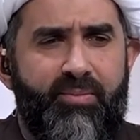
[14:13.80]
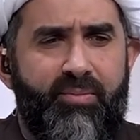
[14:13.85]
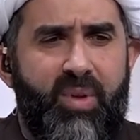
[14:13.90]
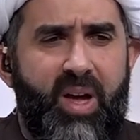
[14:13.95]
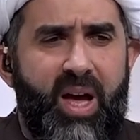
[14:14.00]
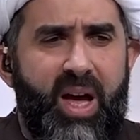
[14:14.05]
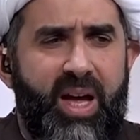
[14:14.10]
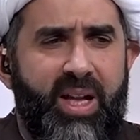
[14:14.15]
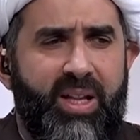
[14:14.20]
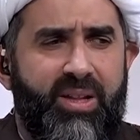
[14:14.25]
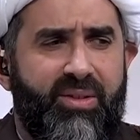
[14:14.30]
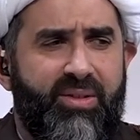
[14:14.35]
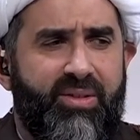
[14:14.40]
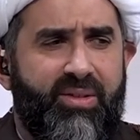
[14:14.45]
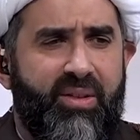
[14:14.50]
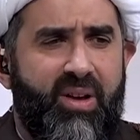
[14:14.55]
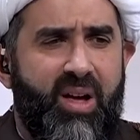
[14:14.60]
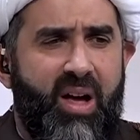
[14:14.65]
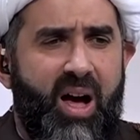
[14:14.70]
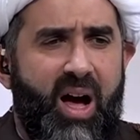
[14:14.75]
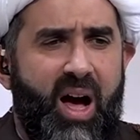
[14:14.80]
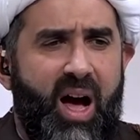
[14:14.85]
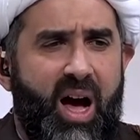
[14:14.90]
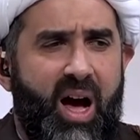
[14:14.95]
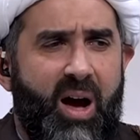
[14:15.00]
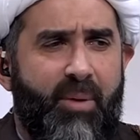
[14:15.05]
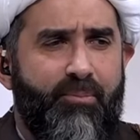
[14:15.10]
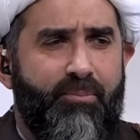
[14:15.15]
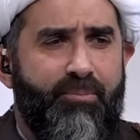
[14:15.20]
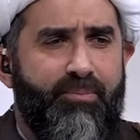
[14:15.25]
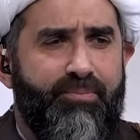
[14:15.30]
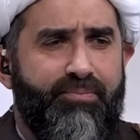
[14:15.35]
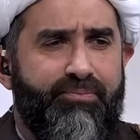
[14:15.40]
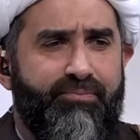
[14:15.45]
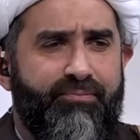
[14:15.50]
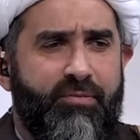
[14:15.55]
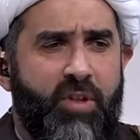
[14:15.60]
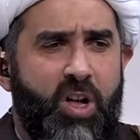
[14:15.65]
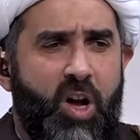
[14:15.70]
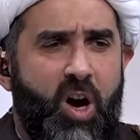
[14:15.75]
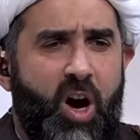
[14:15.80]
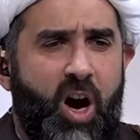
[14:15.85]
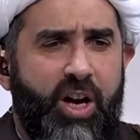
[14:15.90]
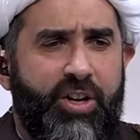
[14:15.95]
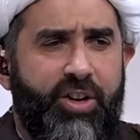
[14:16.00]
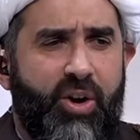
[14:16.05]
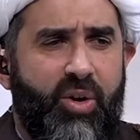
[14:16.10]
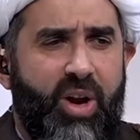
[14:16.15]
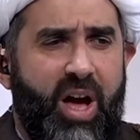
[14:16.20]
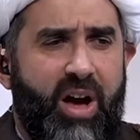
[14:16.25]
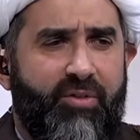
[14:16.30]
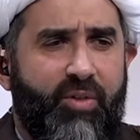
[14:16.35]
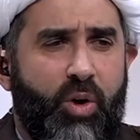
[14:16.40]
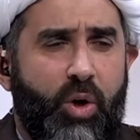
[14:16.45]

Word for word: and um, I don't have